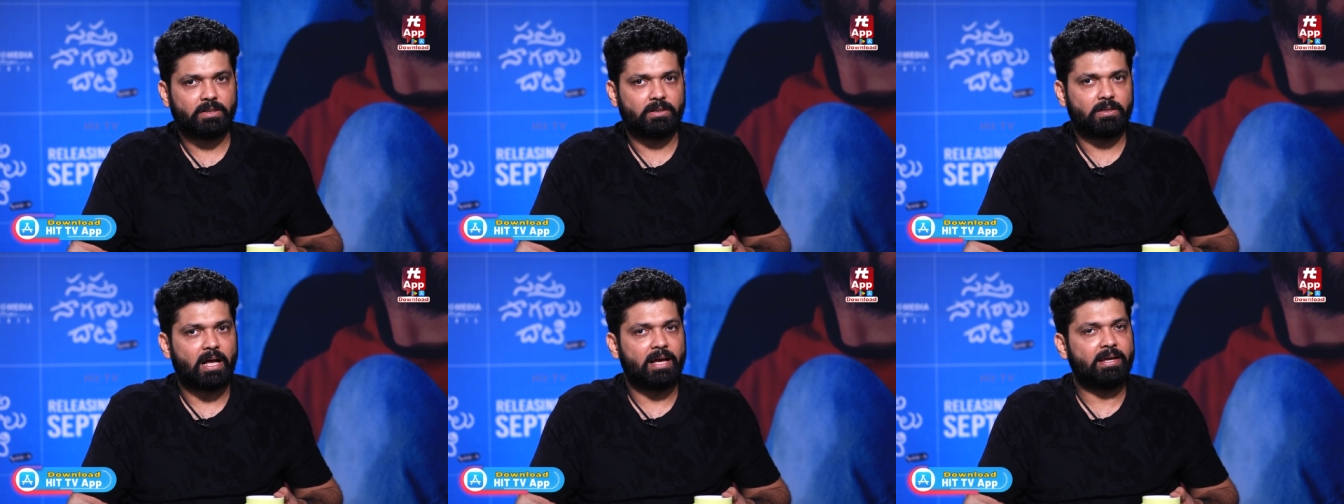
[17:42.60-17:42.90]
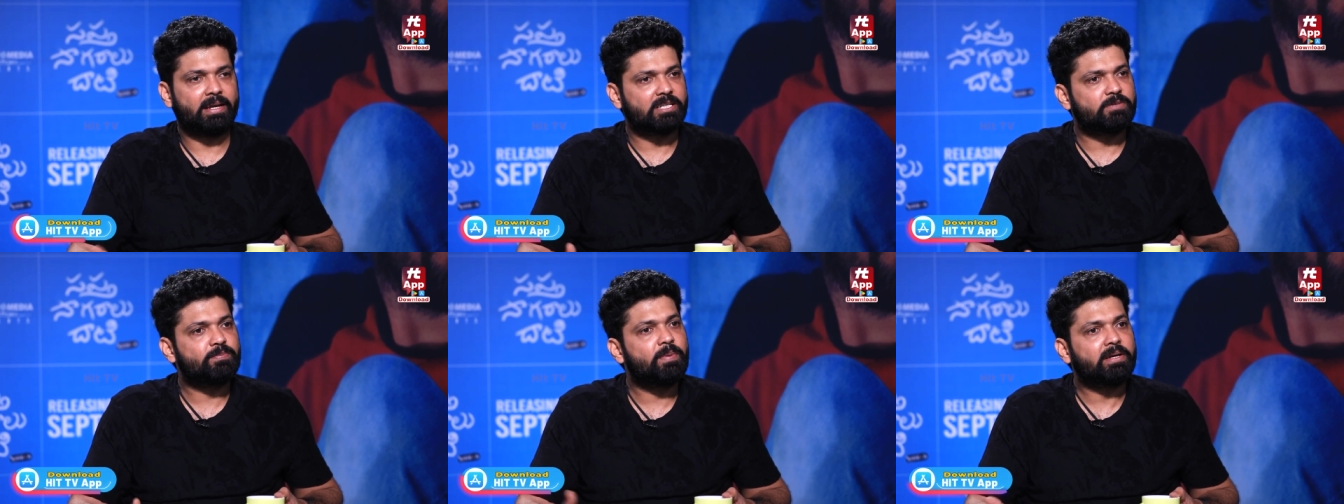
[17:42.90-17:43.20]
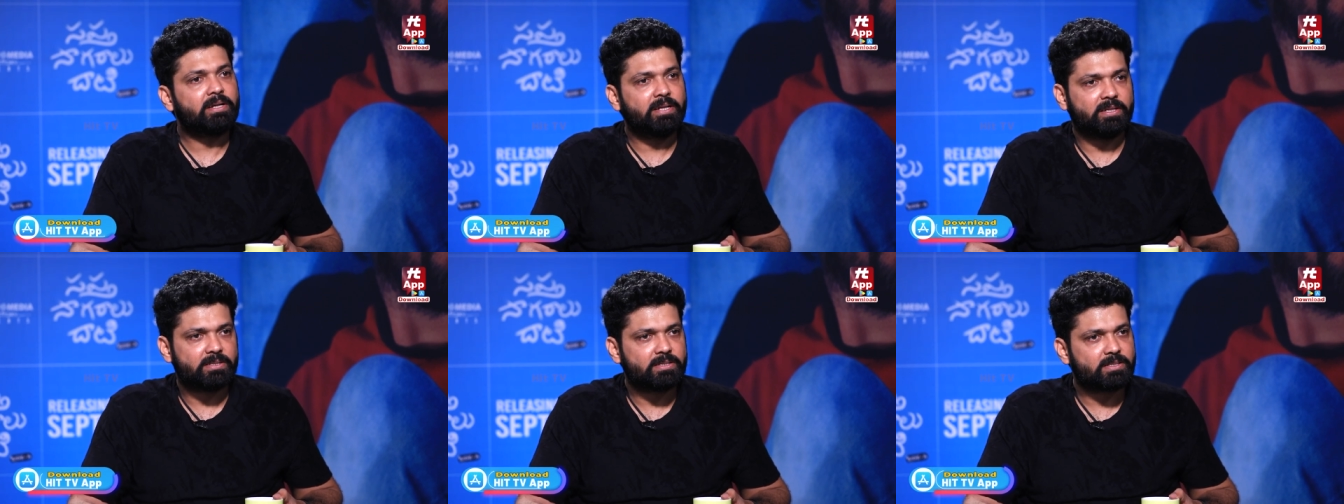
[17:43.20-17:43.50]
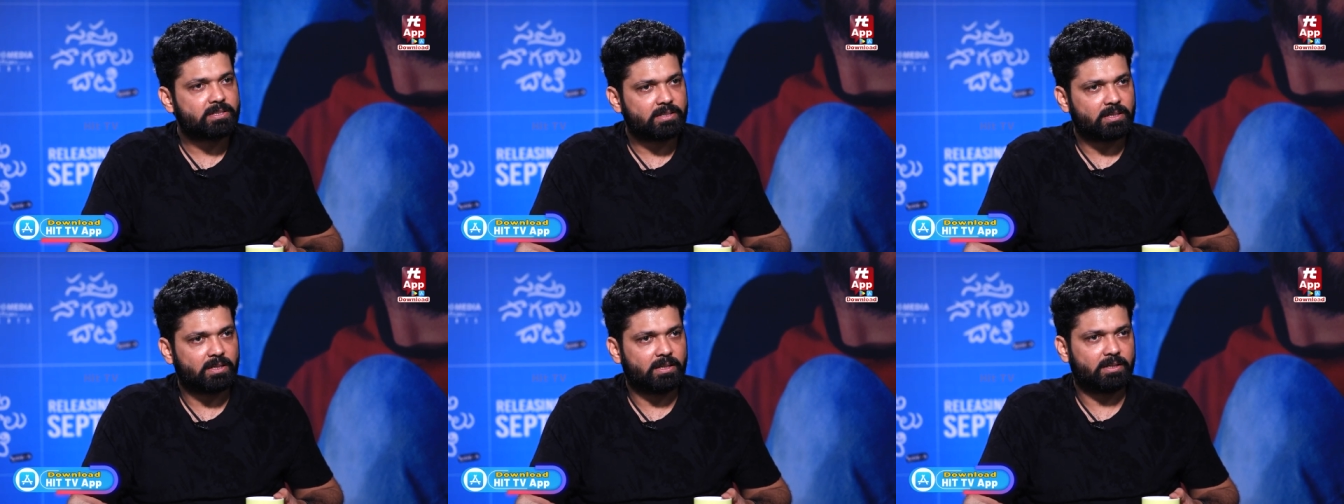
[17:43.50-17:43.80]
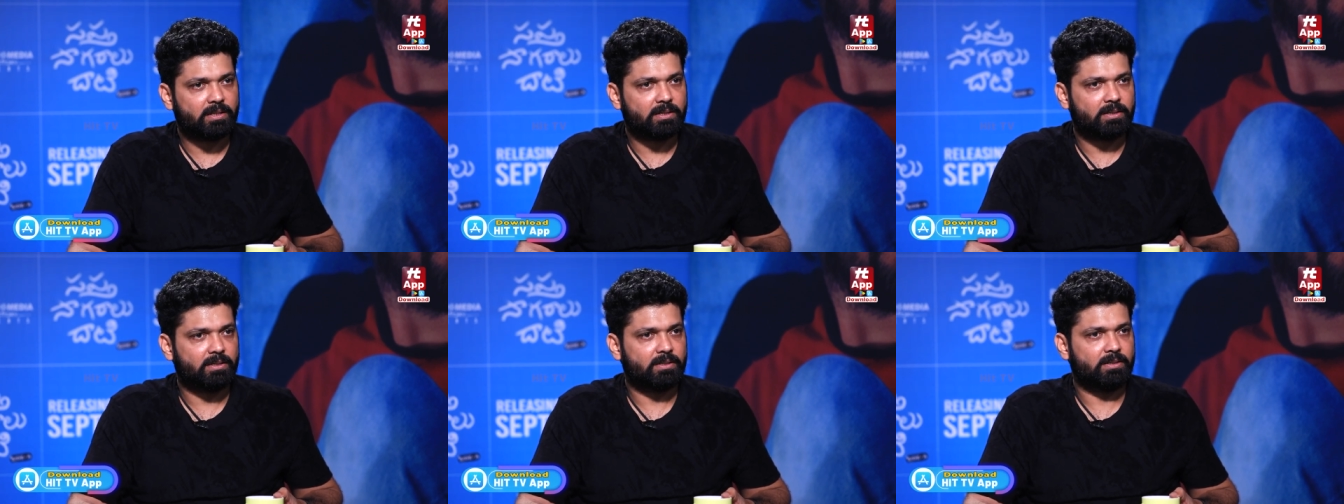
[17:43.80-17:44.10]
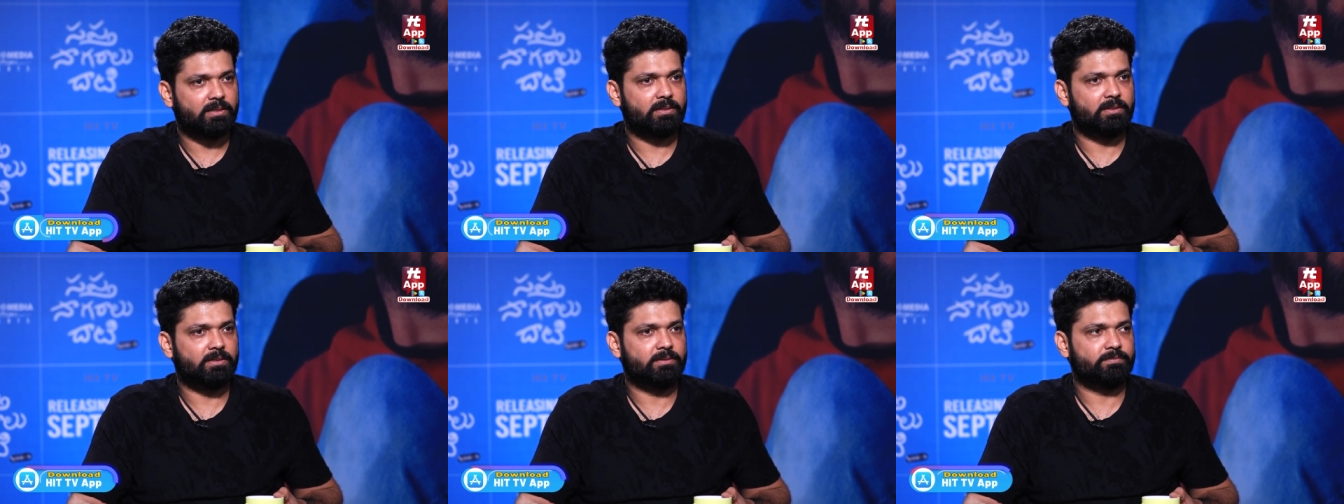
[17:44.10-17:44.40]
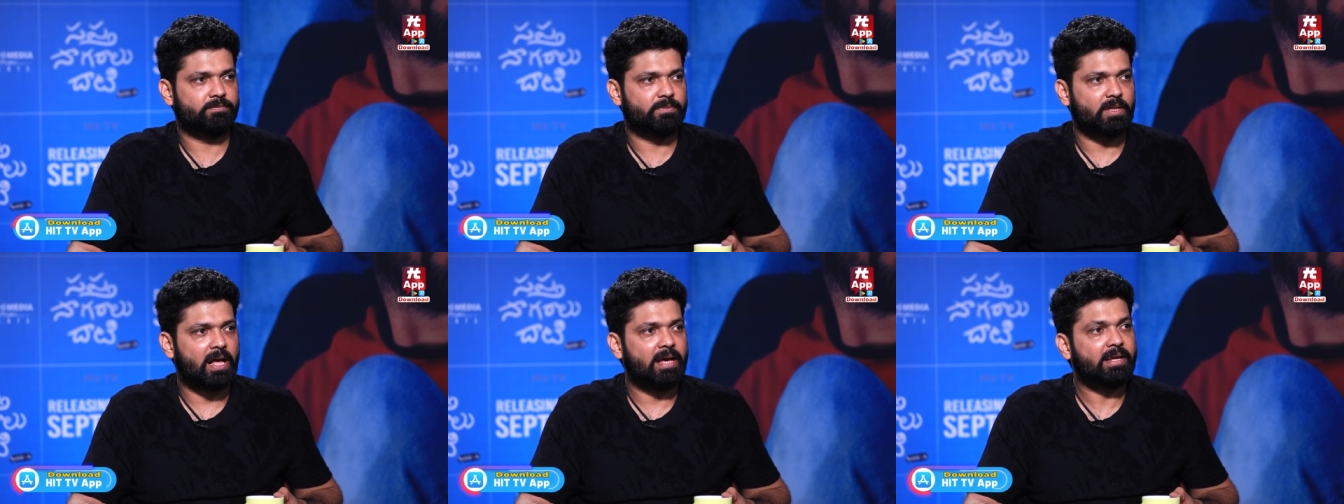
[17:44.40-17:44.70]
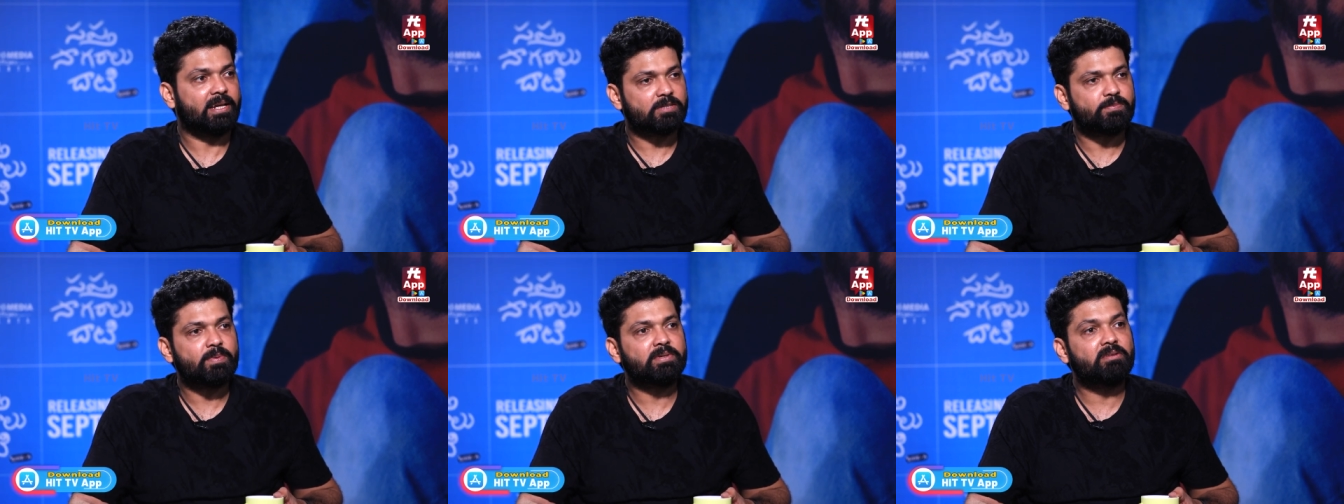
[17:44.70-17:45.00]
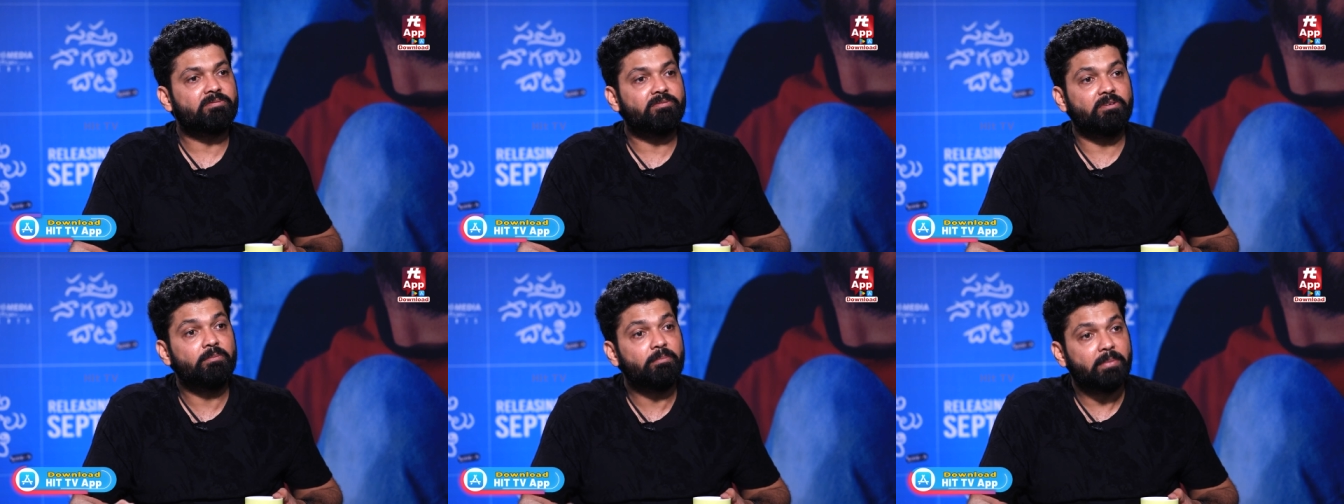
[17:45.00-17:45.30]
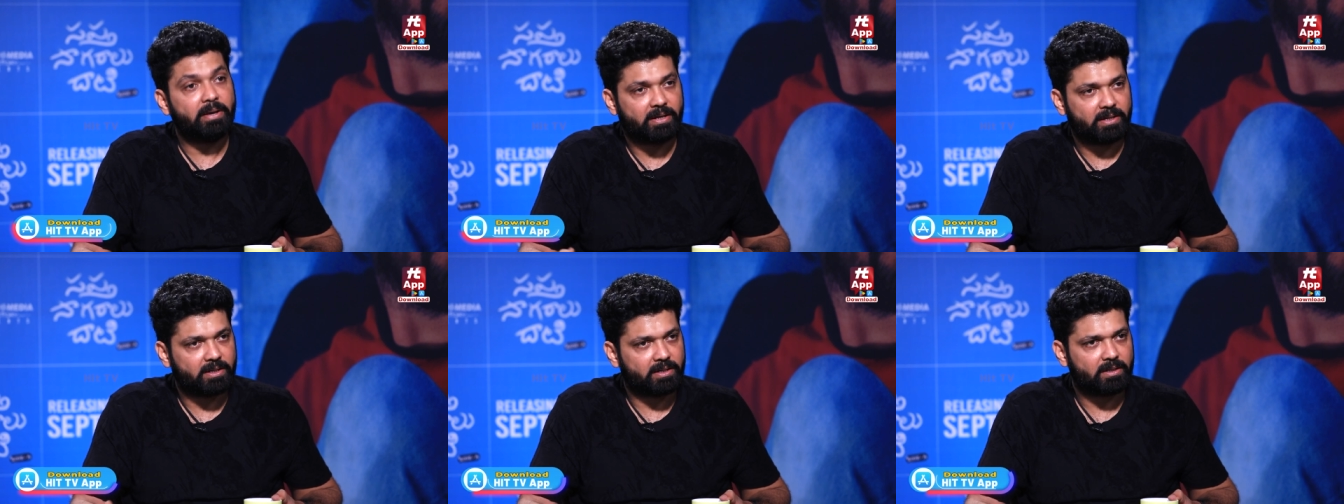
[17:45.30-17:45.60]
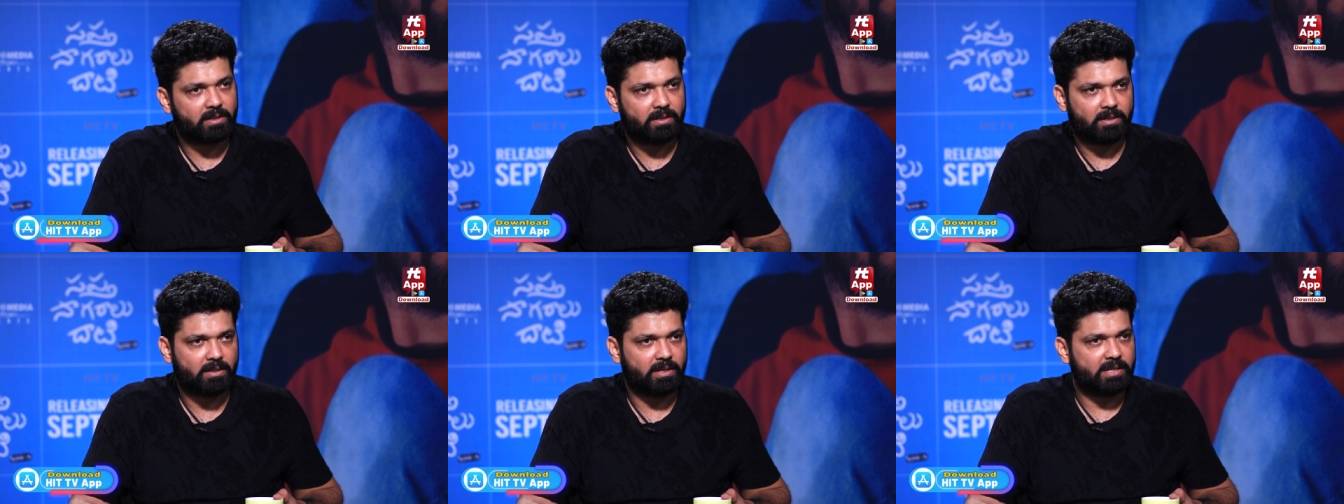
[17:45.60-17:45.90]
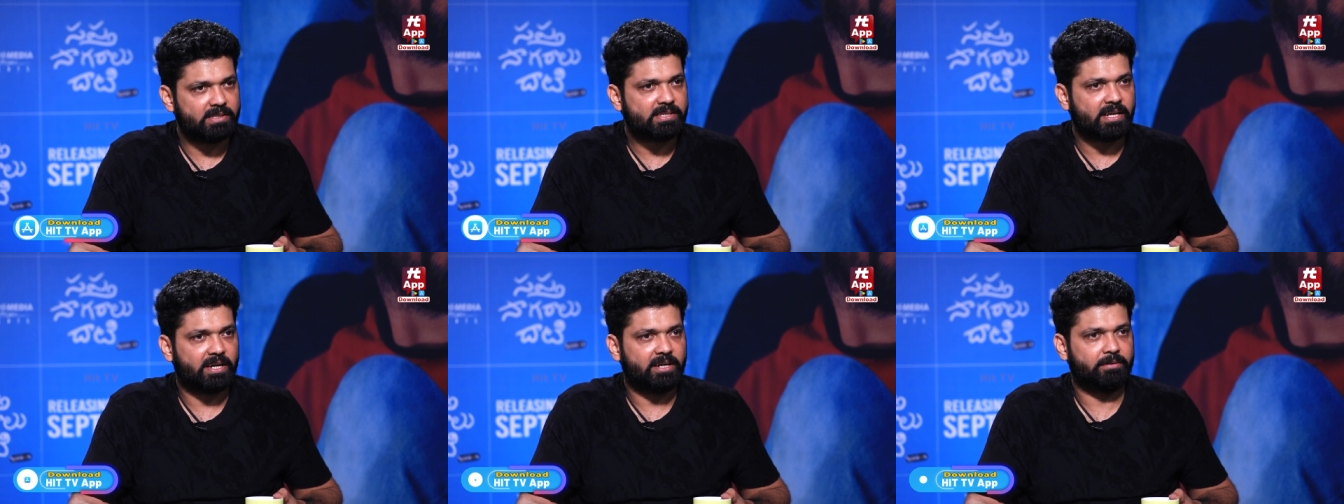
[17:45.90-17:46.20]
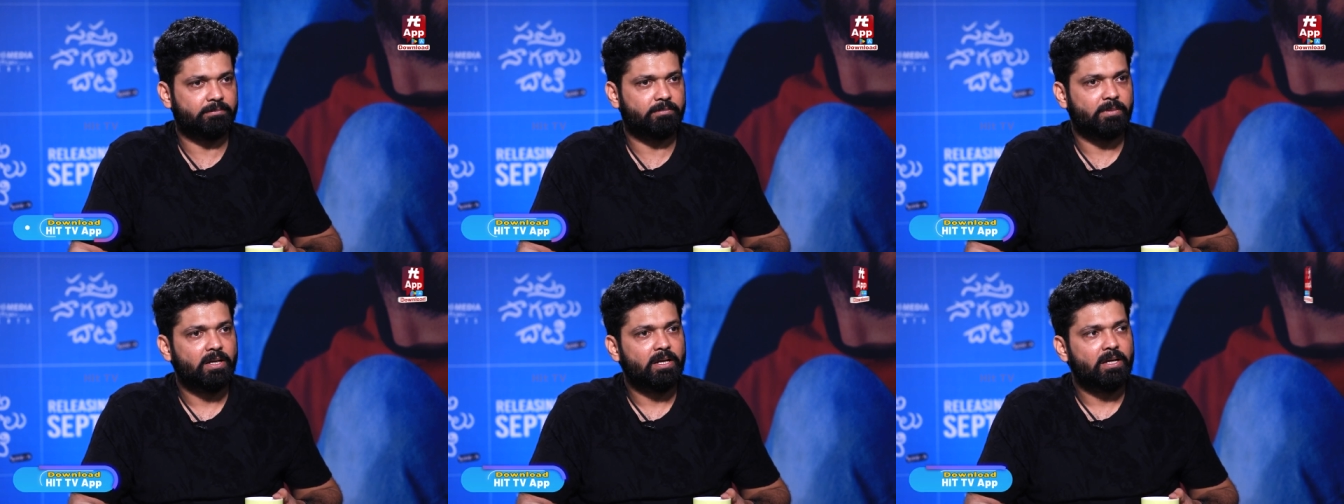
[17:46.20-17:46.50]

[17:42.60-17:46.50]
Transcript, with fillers: I respect his, uh, I respect the filmmaker uh, inside him.